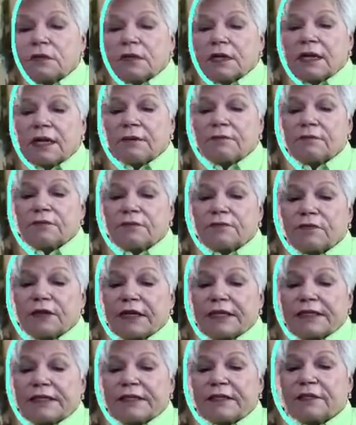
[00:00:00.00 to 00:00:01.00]
I'm
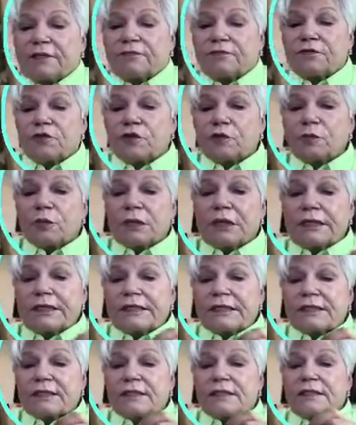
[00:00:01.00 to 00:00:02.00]
finding a few
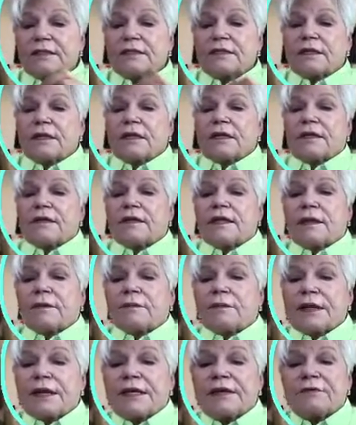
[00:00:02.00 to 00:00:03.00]
places that
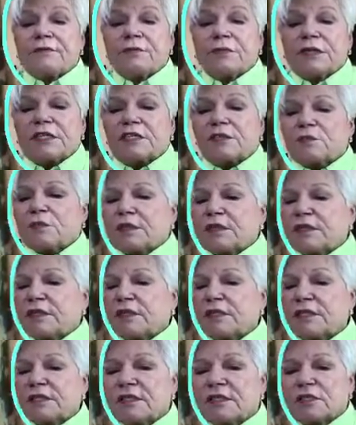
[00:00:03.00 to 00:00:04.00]
may have missed, but
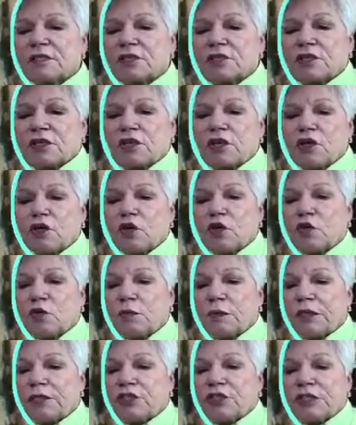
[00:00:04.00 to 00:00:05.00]
this is so
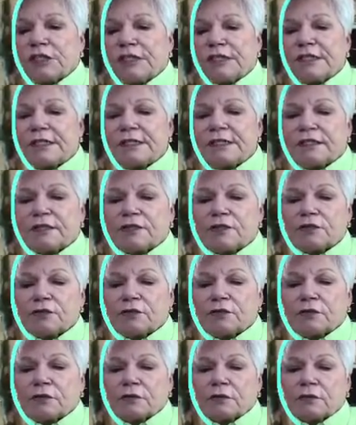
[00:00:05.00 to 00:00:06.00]
much
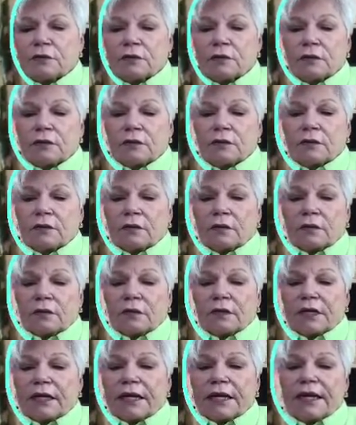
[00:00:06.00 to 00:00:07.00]
easier.
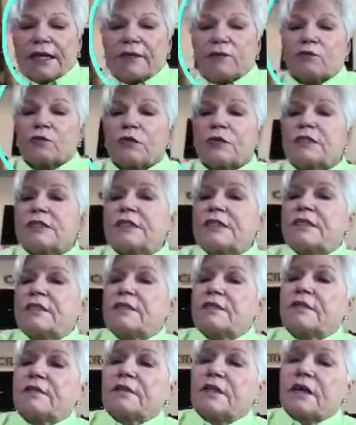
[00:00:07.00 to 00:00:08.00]
And really,
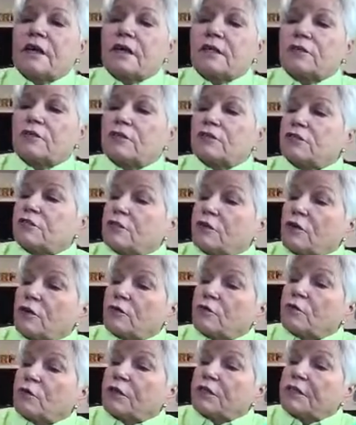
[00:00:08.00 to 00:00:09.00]
the colors are
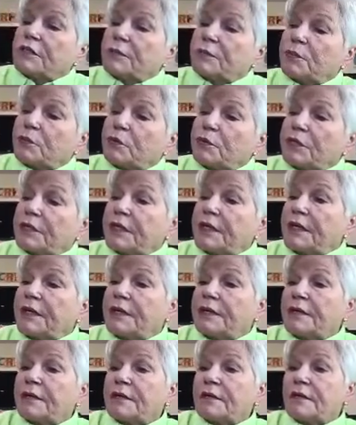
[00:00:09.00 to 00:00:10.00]
really pretty.
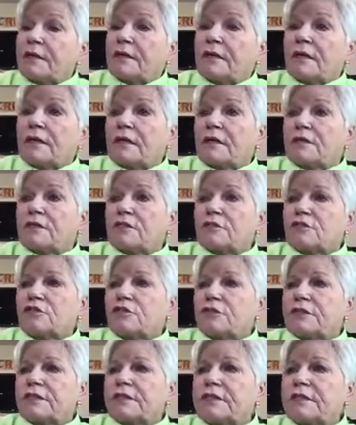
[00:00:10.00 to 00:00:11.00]
Don't
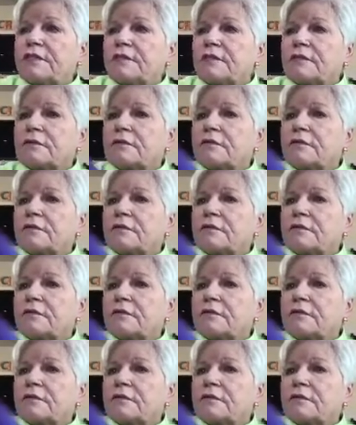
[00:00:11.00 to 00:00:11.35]
you think?